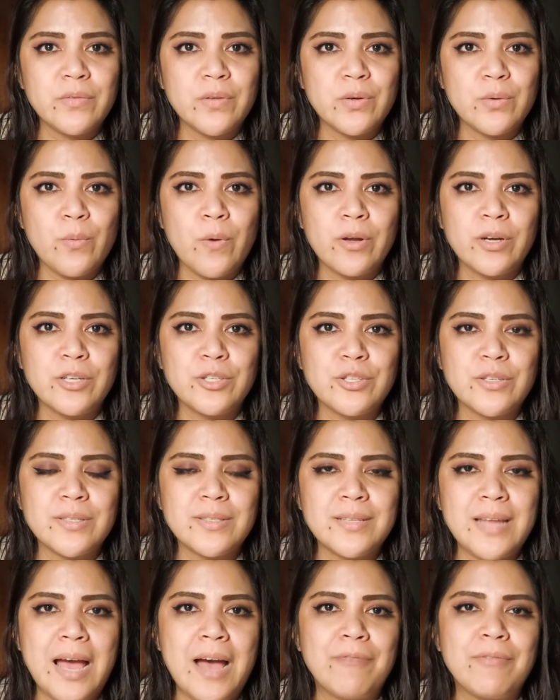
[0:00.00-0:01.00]
You don't want to
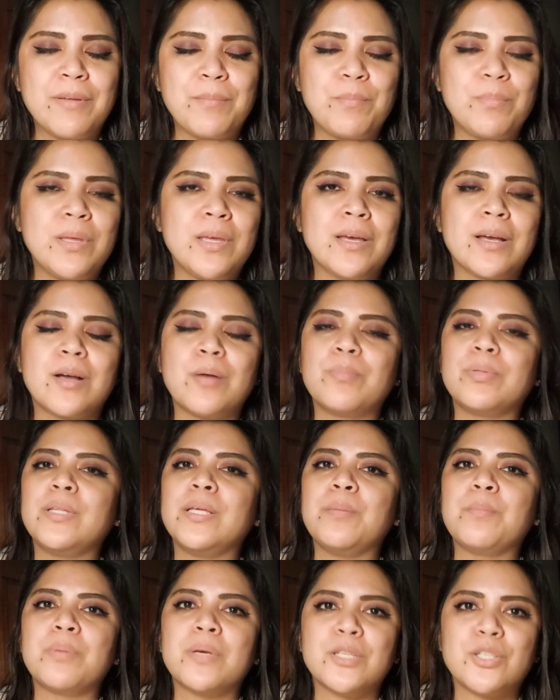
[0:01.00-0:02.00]
just have it be a
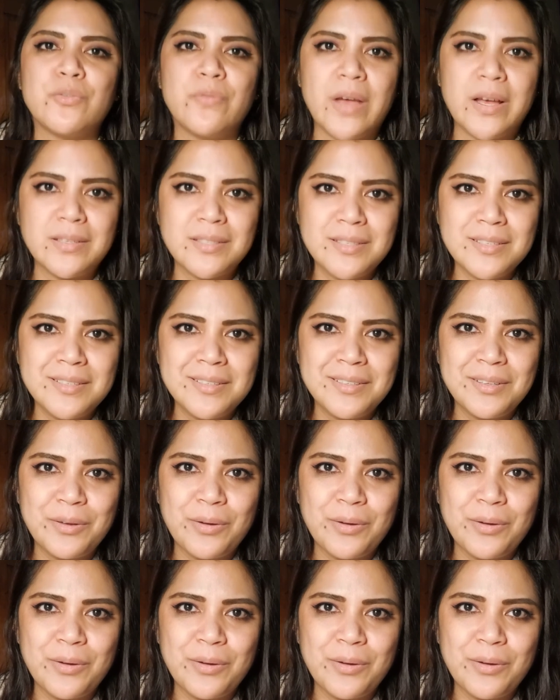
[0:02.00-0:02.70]
complete bitch fest.